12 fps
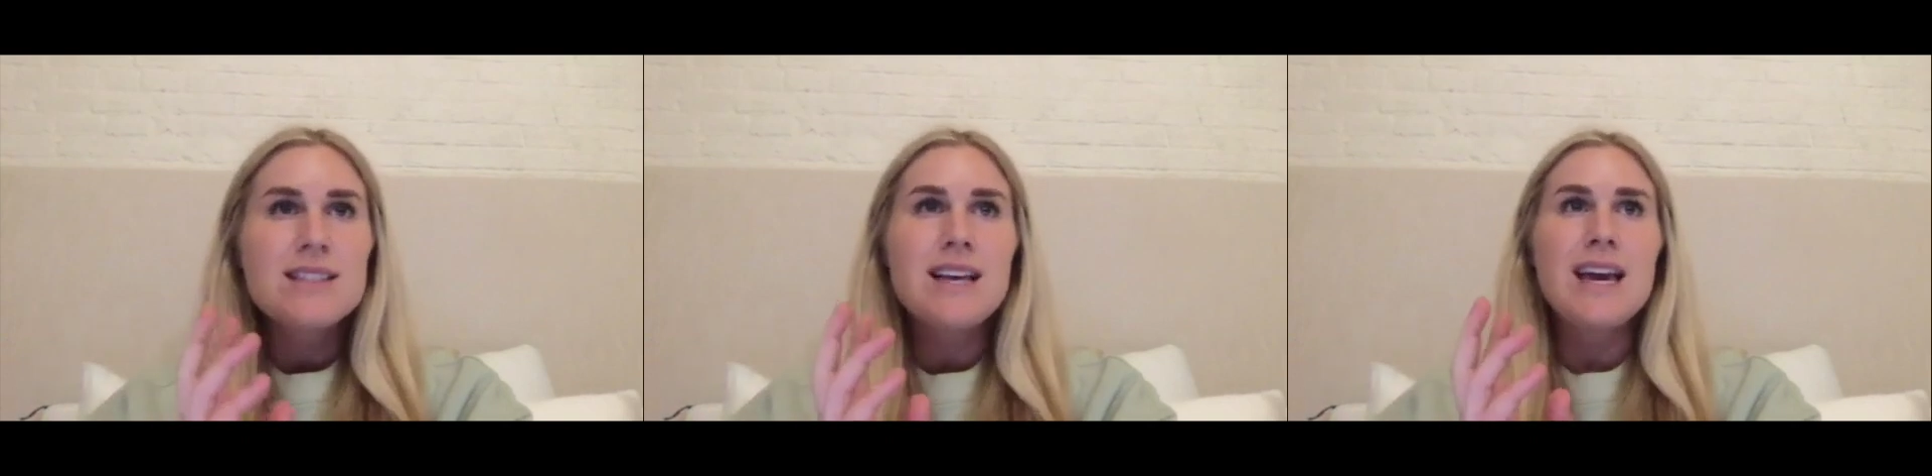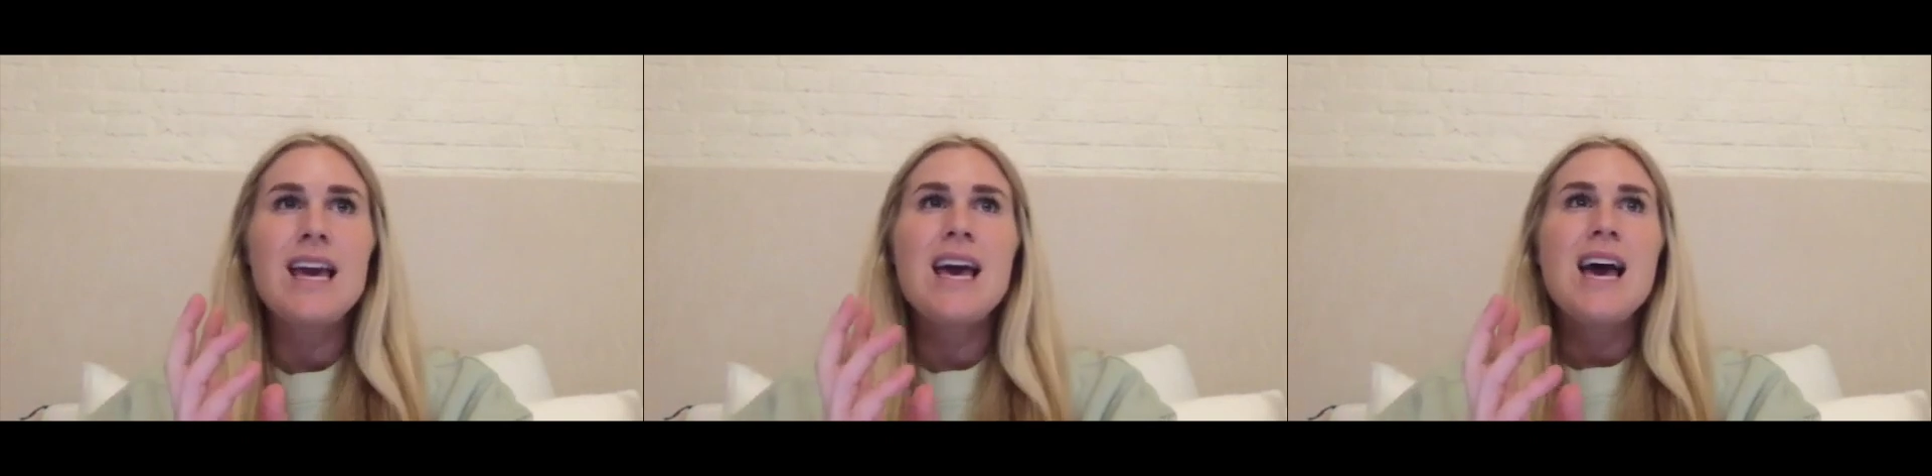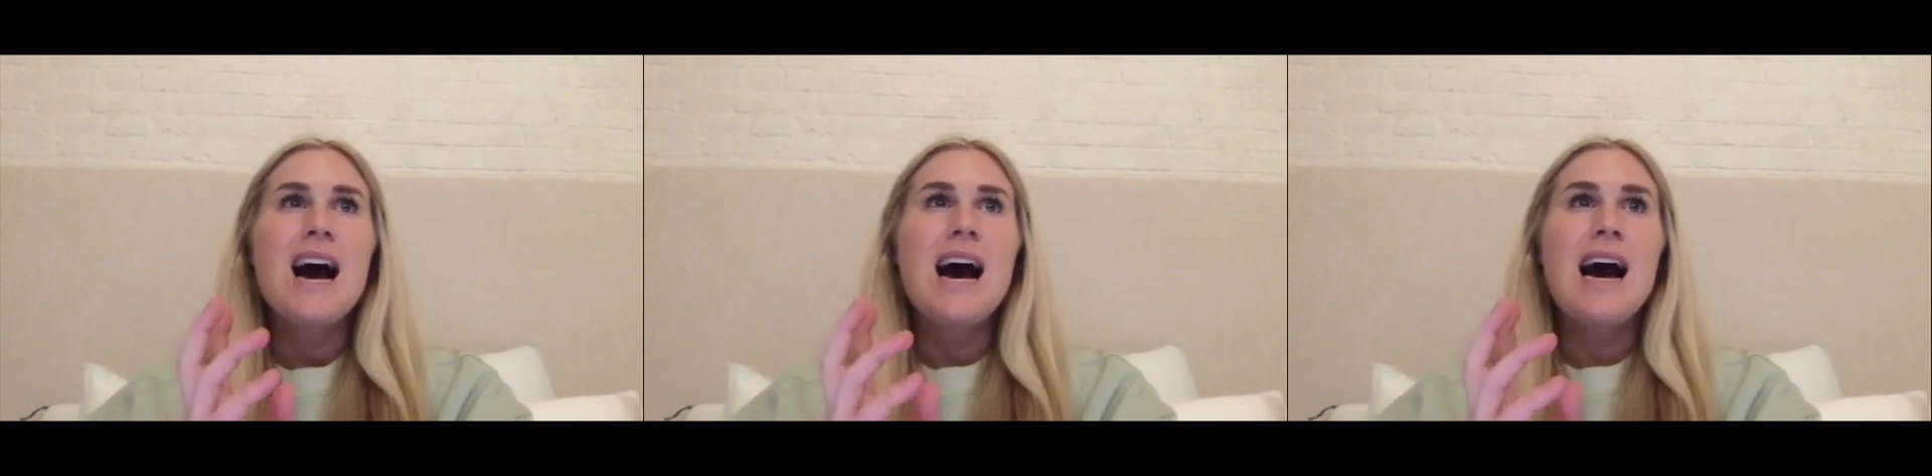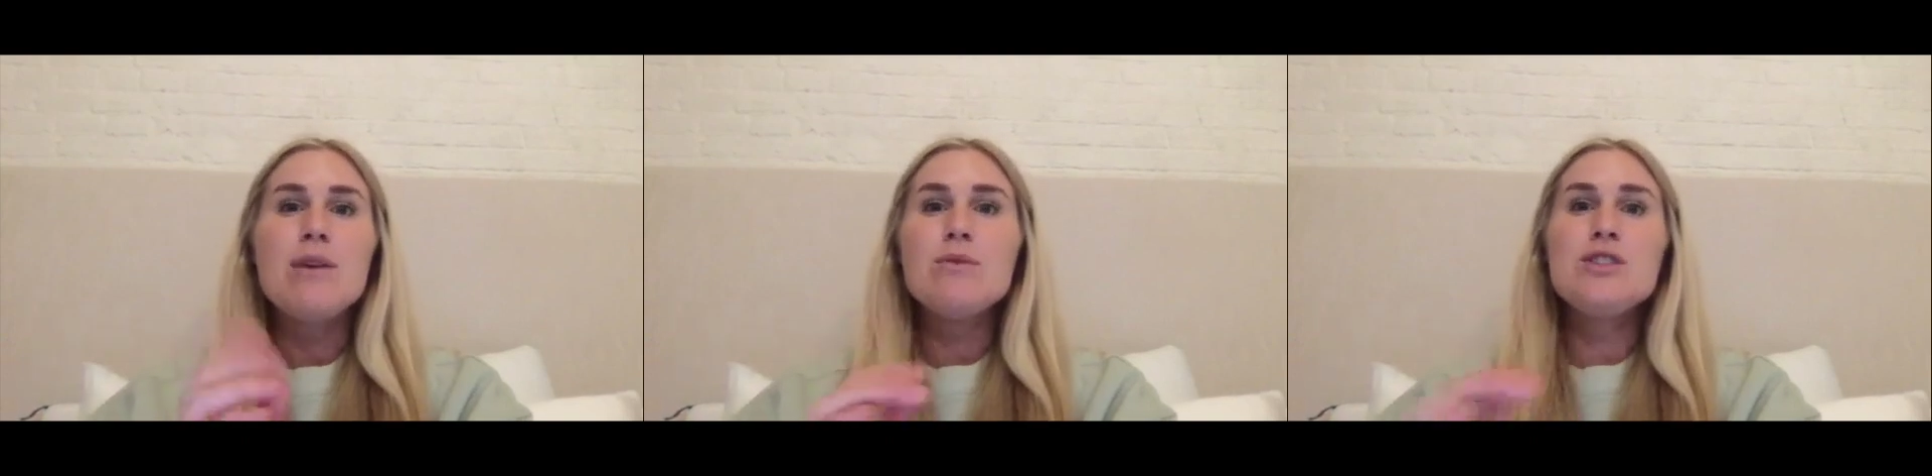Like
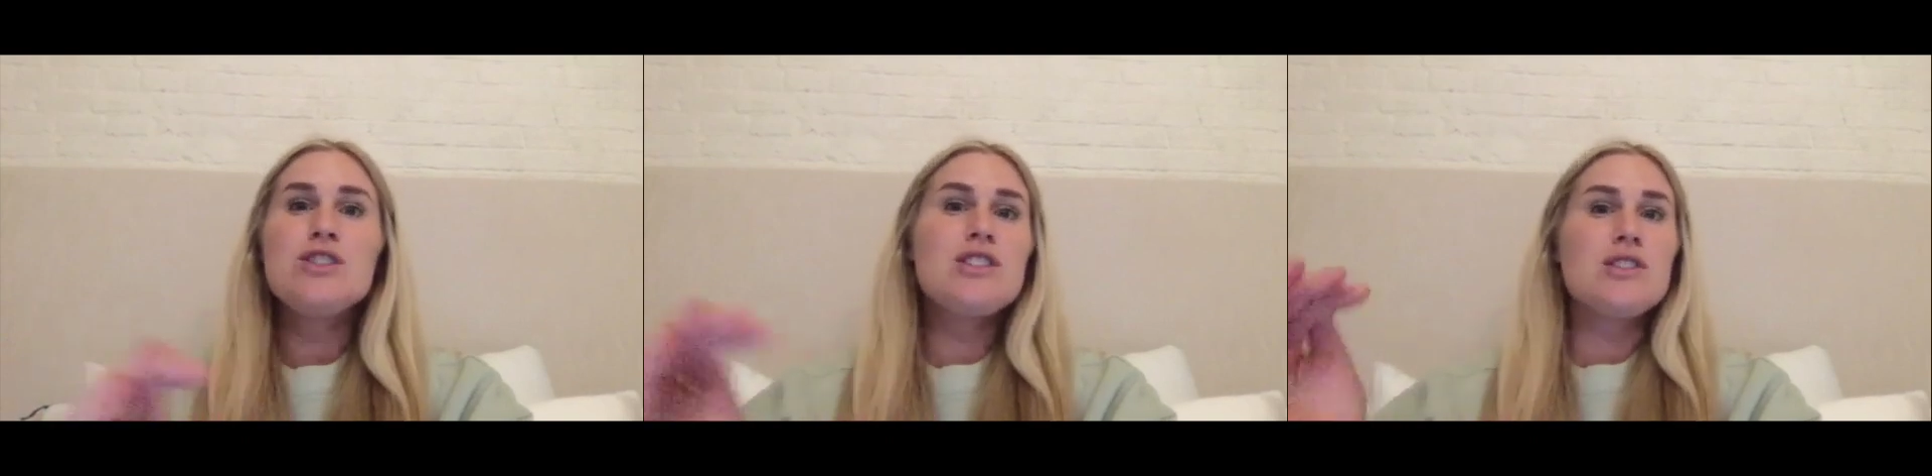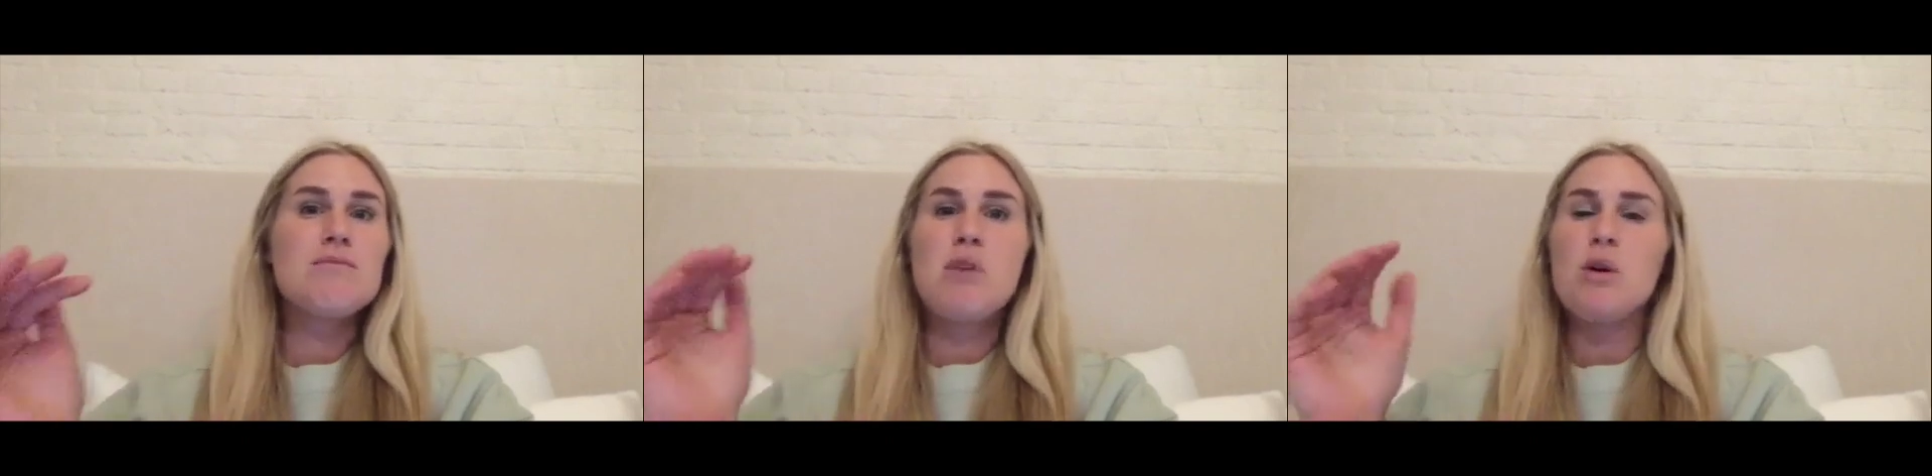I was just